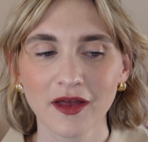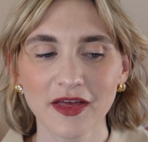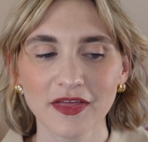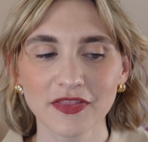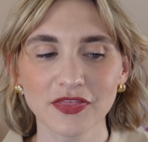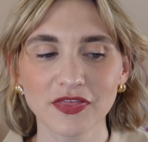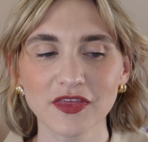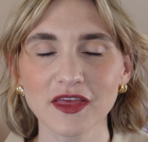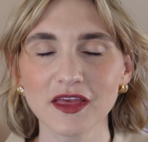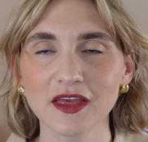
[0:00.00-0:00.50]

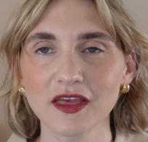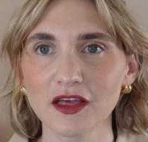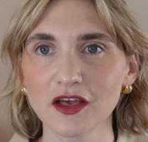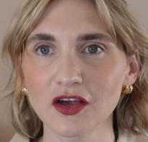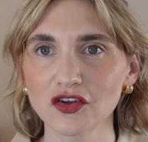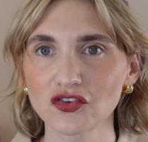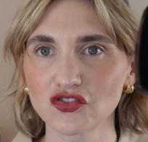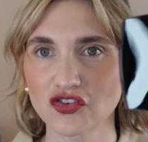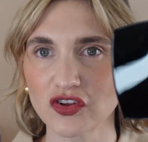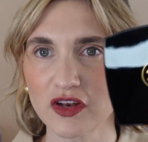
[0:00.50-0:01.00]
the
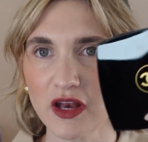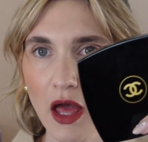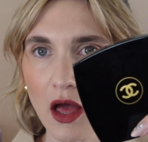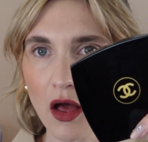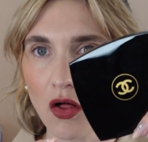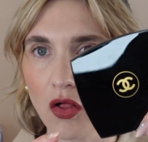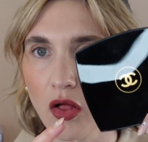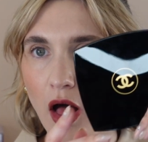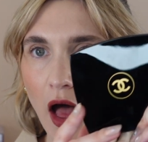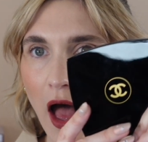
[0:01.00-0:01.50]

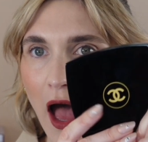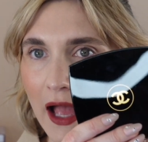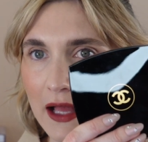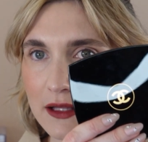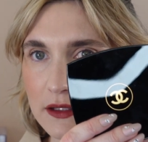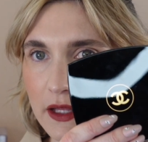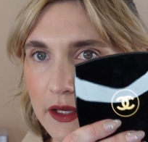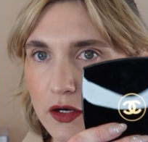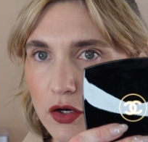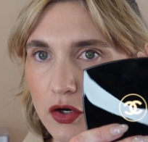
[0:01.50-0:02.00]
Chanel
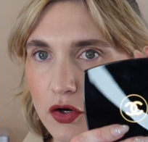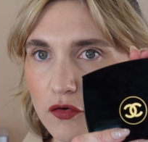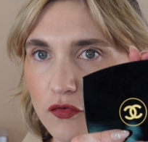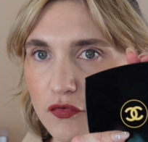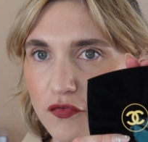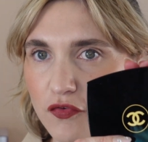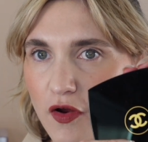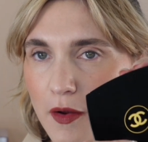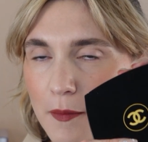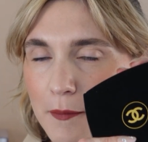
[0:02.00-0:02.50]
highlighter
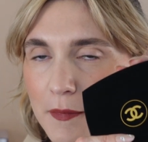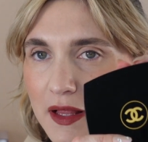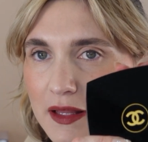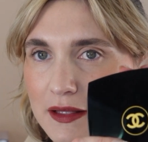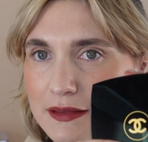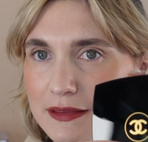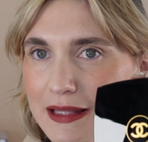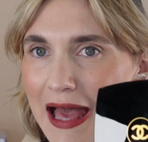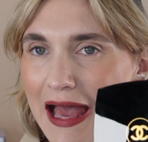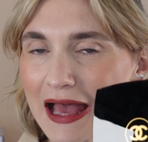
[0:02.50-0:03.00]
from
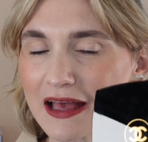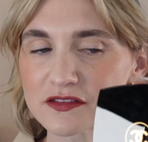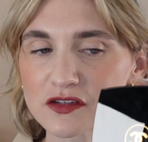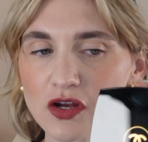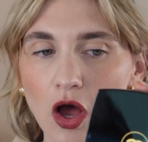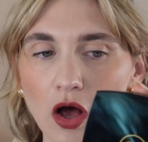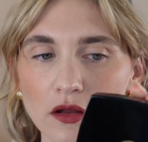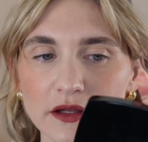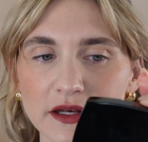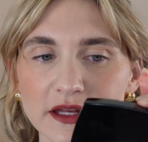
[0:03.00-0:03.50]
last
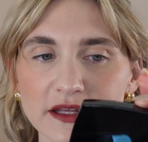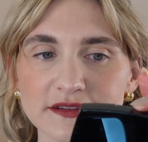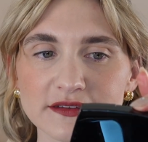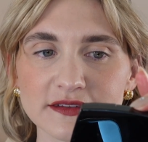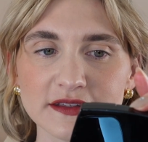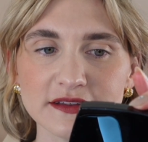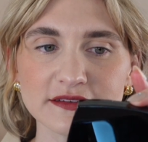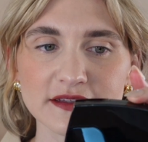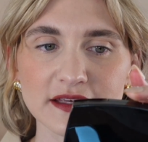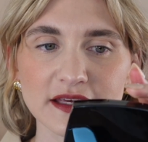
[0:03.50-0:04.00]
holiday
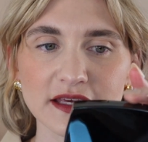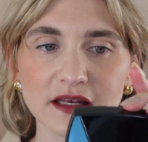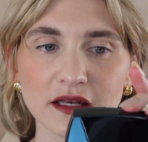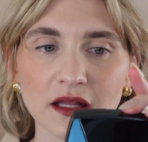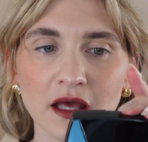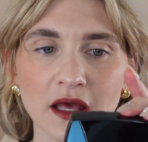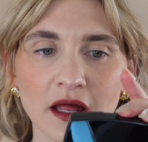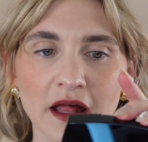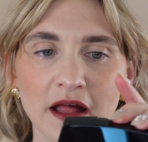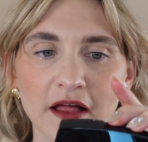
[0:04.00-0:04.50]
season.
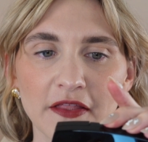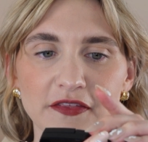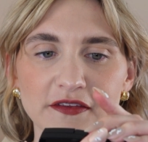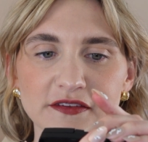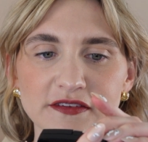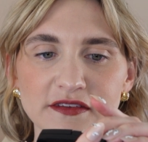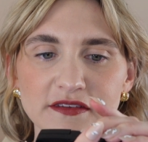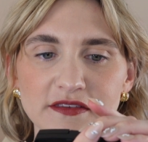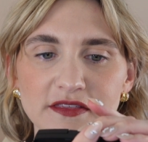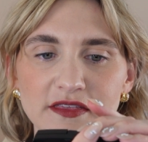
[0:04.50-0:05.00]

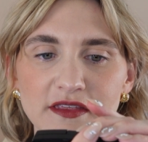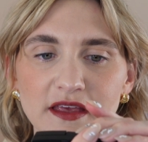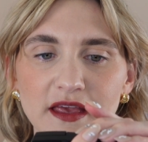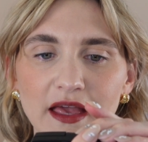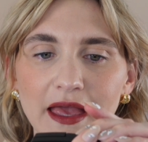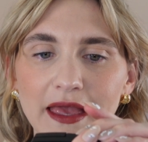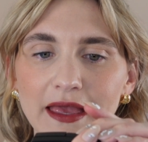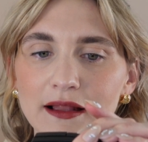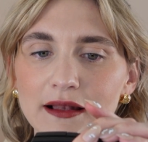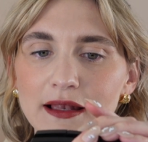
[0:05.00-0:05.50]
This is the
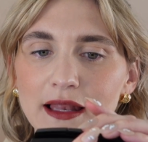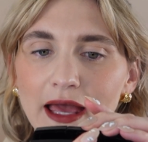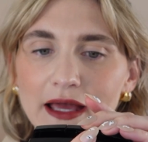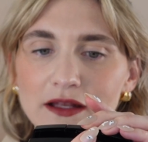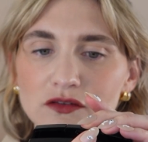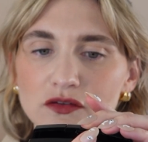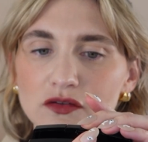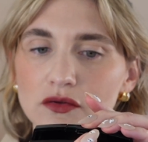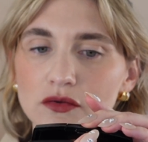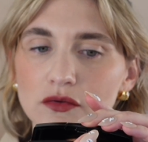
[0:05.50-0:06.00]

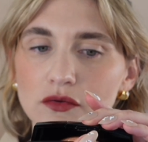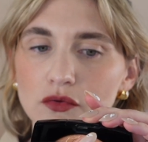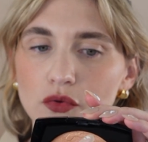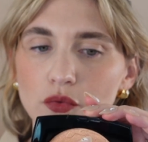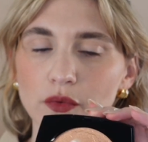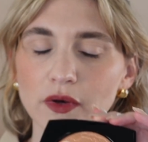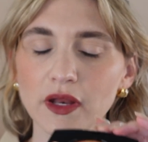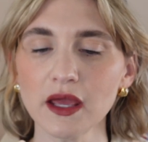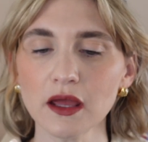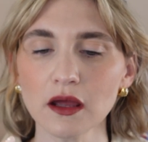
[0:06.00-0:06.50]
Éclat
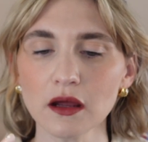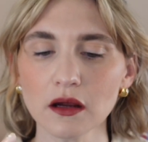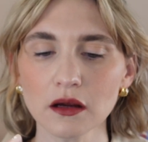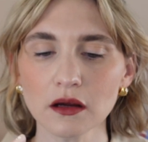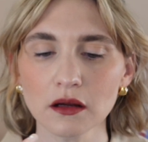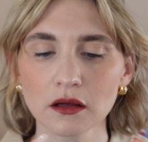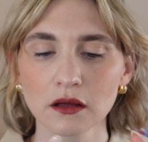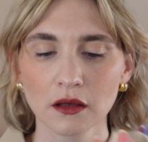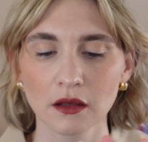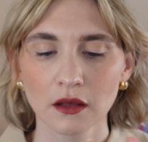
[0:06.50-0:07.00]

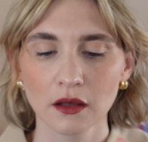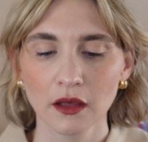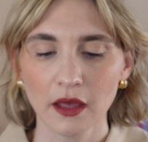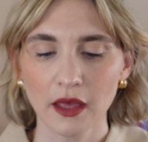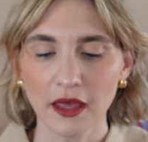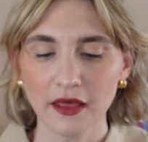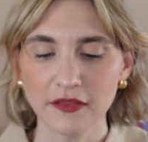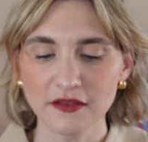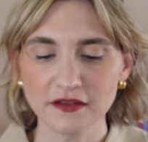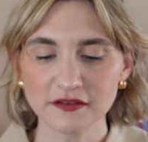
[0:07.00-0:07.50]
Lunaire,
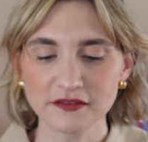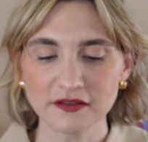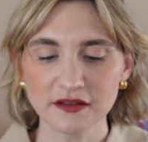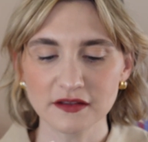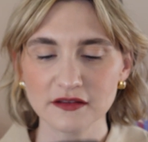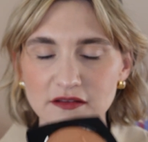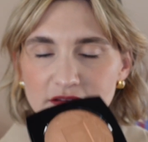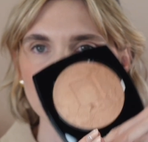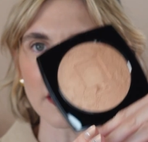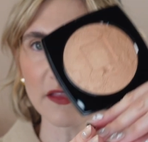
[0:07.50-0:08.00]
and this
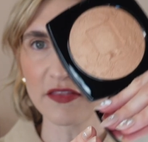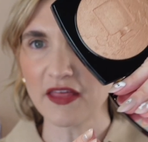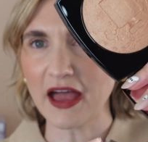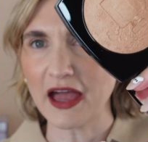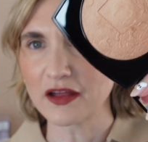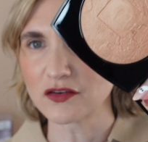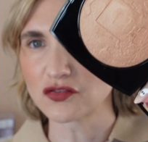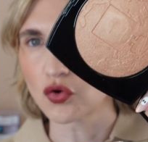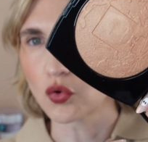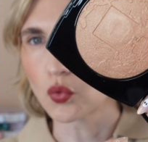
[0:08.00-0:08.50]
is
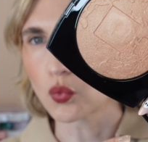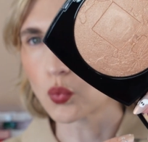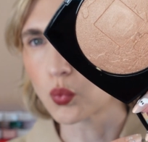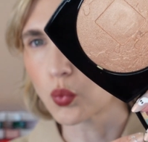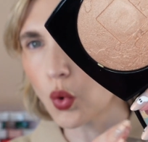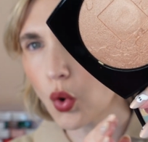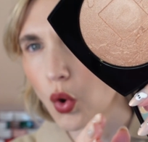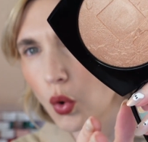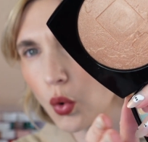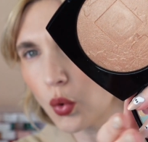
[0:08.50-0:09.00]
that
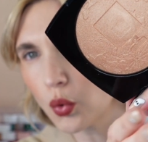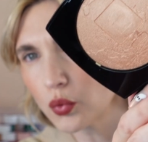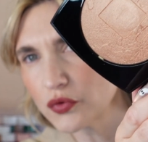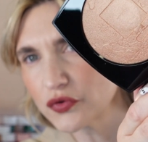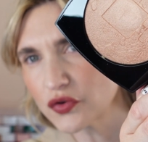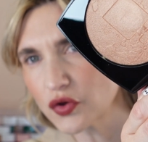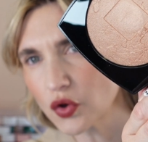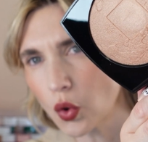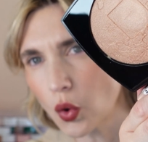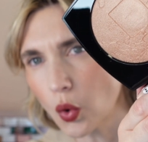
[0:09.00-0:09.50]

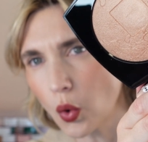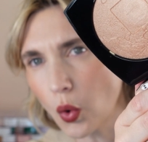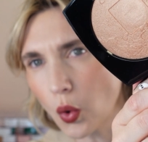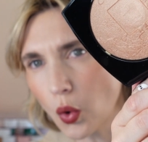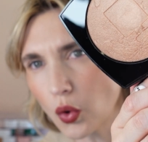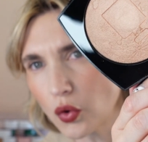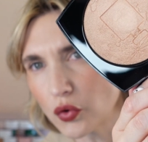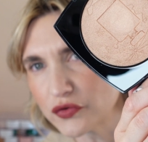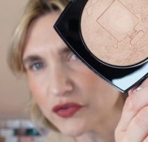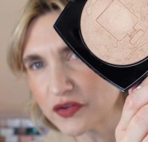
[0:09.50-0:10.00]
rose
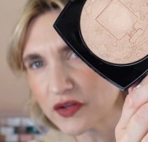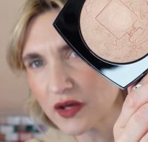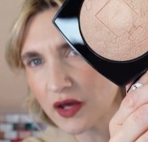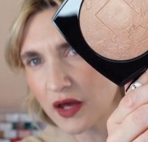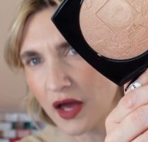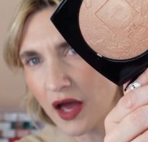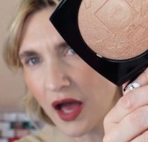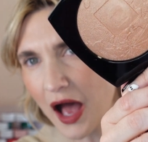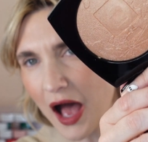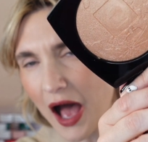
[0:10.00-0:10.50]
gold
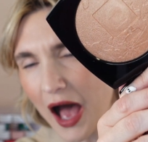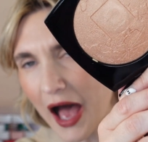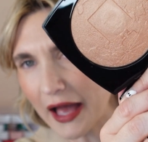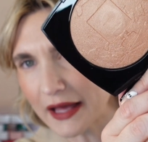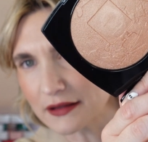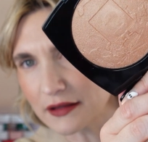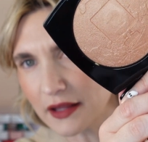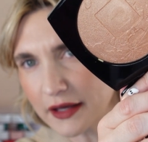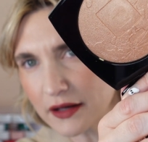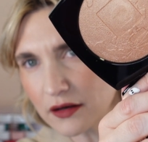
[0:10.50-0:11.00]

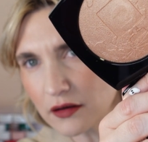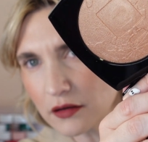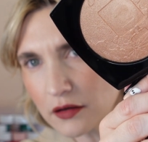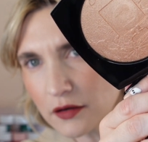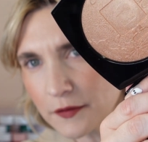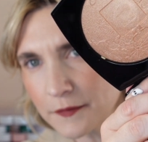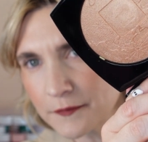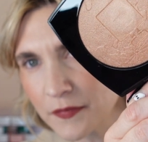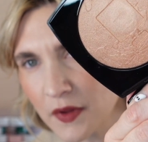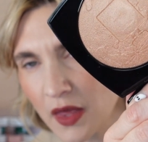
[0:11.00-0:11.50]

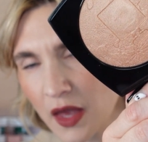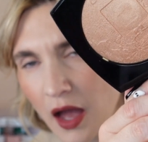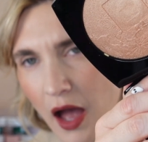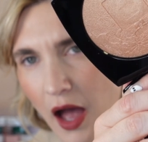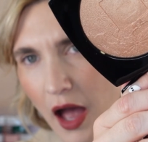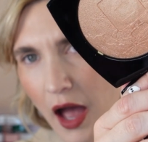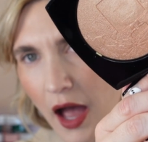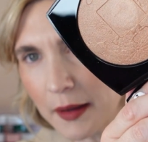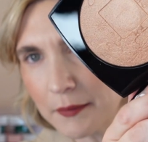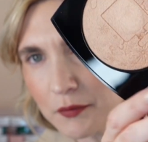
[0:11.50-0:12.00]
highlighter.
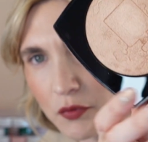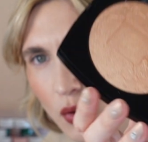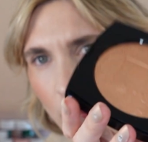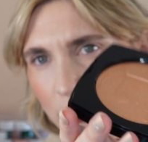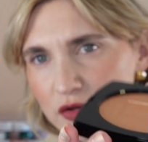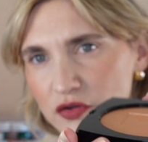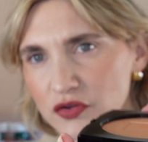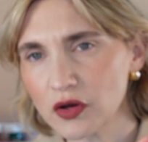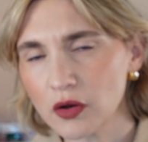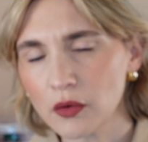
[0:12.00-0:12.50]
I'm
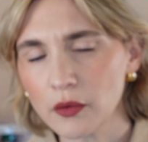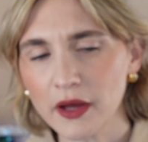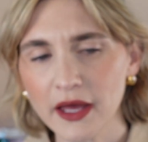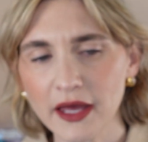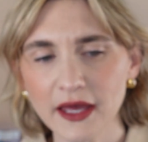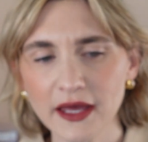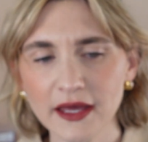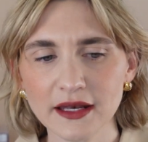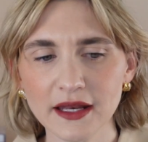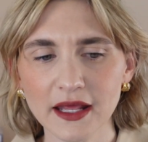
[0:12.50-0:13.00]
going to go
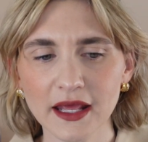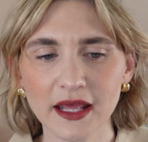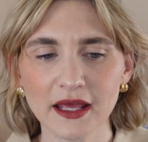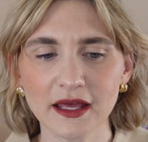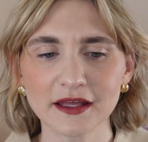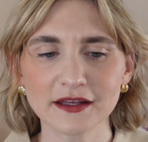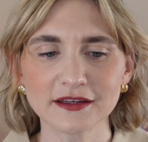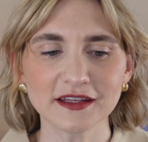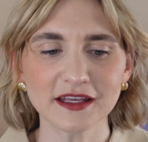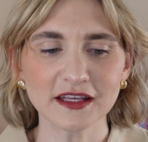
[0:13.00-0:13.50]
ahead
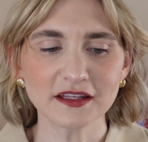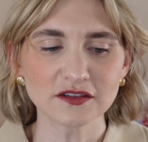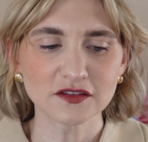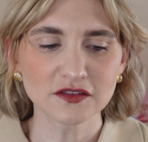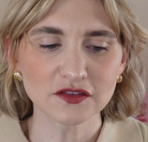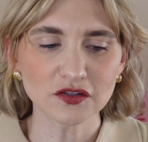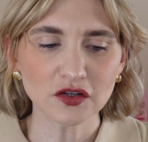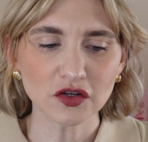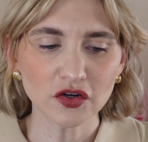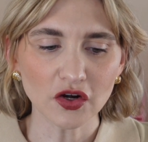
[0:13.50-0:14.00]
and
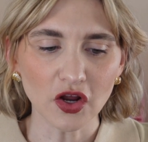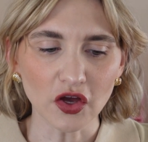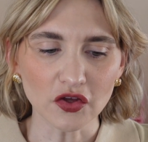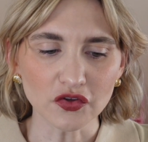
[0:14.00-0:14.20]
insert a